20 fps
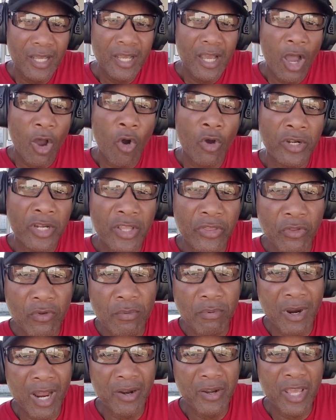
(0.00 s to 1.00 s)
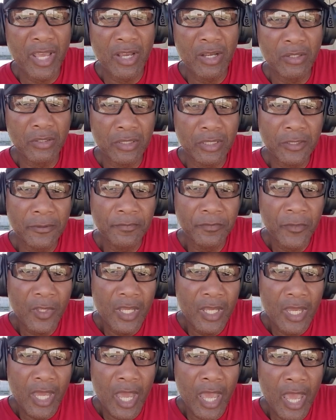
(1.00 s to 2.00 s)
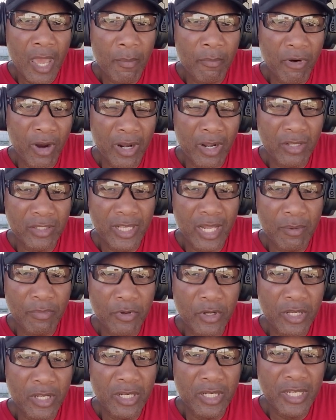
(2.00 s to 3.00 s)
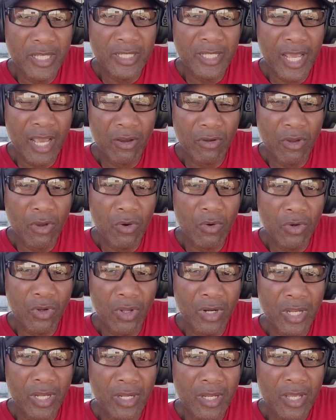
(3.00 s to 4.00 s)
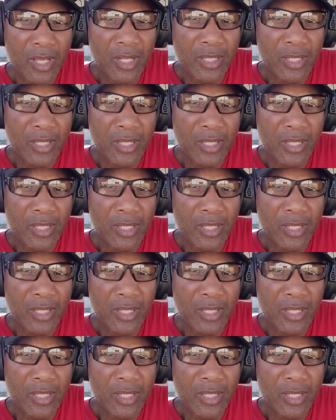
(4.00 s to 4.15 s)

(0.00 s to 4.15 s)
I ordered it through Brownells, and Brownells had a pretty good discount code on it